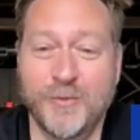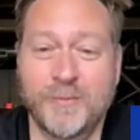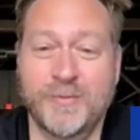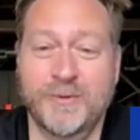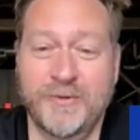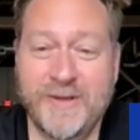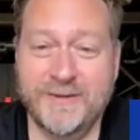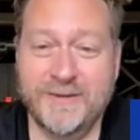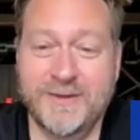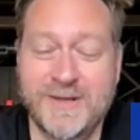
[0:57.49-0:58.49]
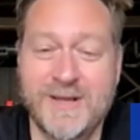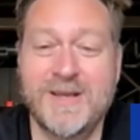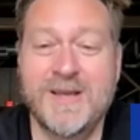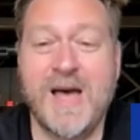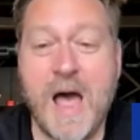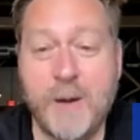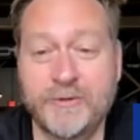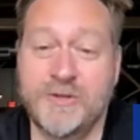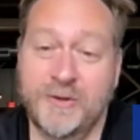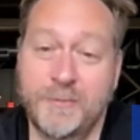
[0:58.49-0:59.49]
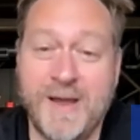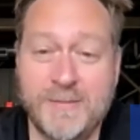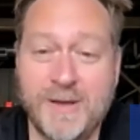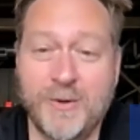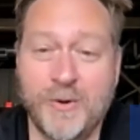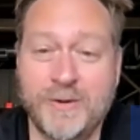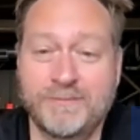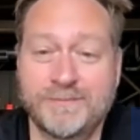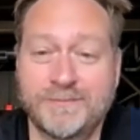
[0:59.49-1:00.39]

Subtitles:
4%. I would suggest buying Bitcoin.